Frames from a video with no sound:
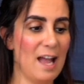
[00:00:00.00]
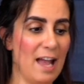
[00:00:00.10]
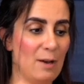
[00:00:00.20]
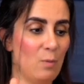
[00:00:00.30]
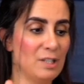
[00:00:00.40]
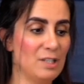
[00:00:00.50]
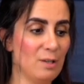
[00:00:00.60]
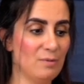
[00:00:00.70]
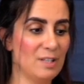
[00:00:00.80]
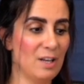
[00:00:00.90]
And once
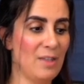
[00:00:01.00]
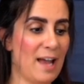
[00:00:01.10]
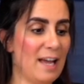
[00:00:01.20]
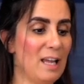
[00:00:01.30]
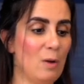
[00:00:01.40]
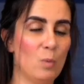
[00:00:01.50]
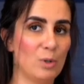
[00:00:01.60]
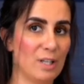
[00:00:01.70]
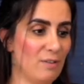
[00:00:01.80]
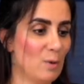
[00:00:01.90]
you've done that, it
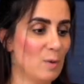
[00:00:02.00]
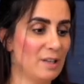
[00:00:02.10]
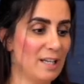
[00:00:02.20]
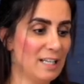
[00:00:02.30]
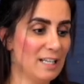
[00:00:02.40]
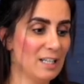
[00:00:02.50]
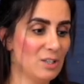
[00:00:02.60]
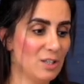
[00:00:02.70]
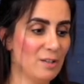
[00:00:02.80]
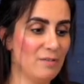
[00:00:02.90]
will give you a link
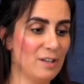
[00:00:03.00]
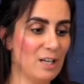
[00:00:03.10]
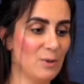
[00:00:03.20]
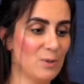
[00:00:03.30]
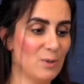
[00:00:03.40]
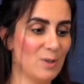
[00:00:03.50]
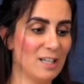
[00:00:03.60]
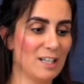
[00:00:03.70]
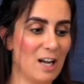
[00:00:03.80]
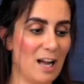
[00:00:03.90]
to your video so you
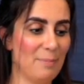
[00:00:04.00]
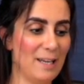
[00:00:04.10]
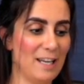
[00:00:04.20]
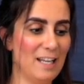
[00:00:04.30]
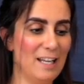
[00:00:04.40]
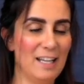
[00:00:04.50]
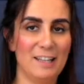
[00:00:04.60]
can copy